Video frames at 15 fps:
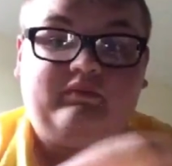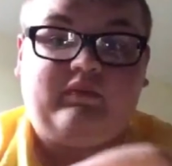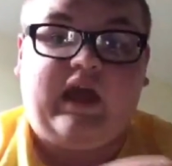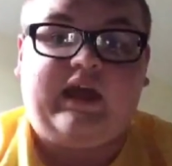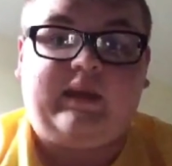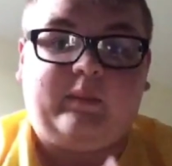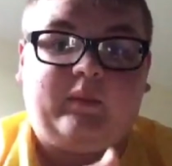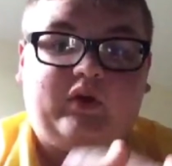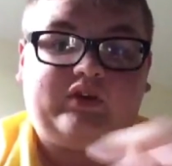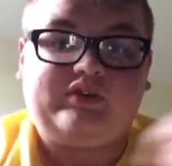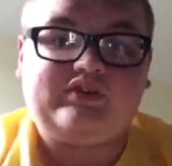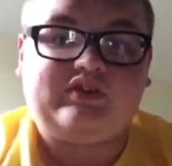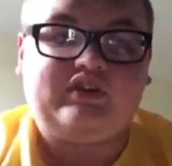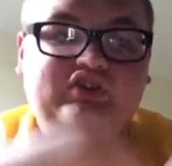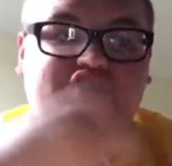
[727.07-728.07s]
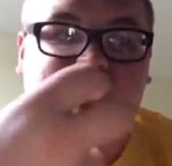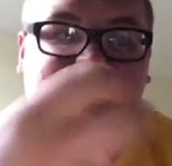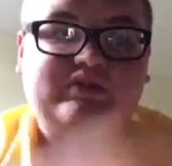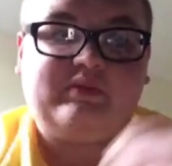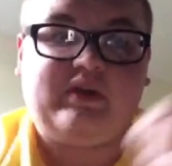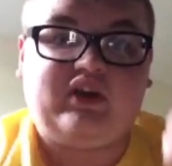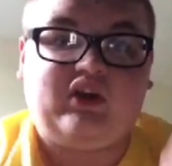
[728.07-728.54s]
I am constantly
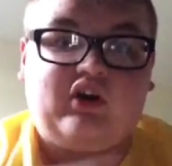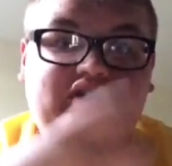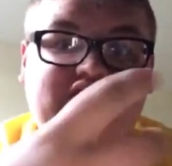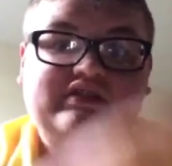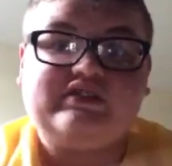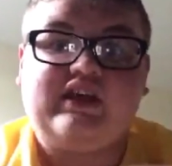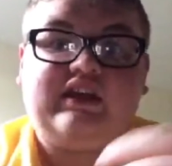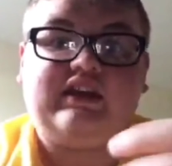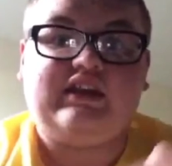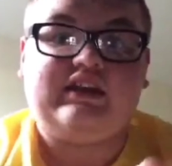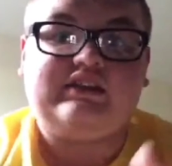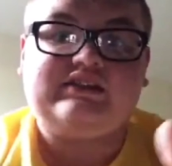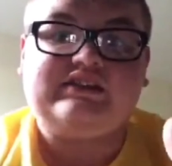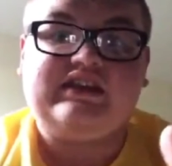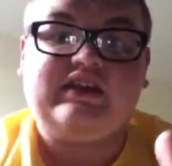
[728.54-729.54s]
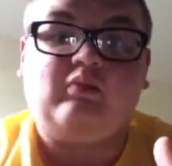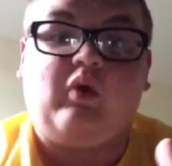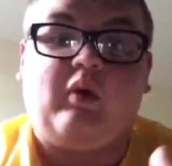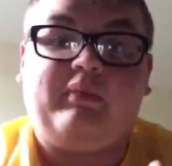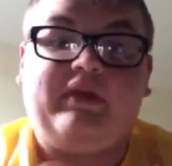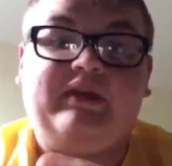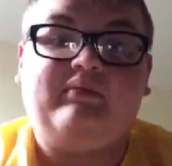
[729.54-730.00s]
changing my content and seeing
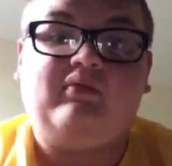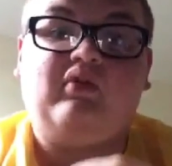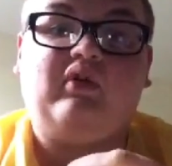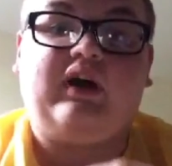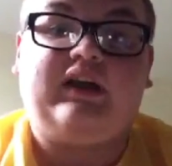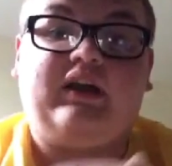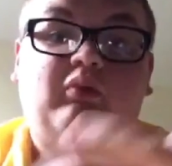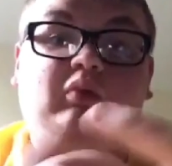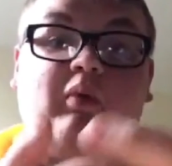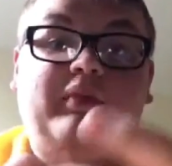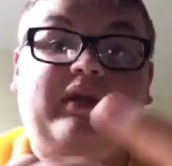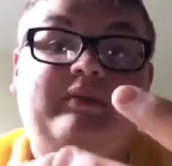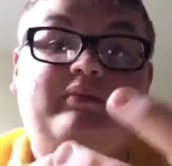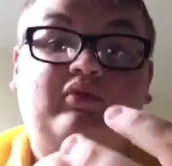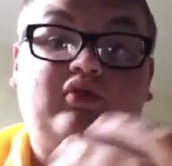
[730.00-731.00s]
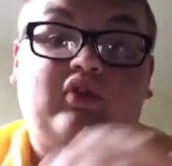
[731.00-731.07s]
what people like and what people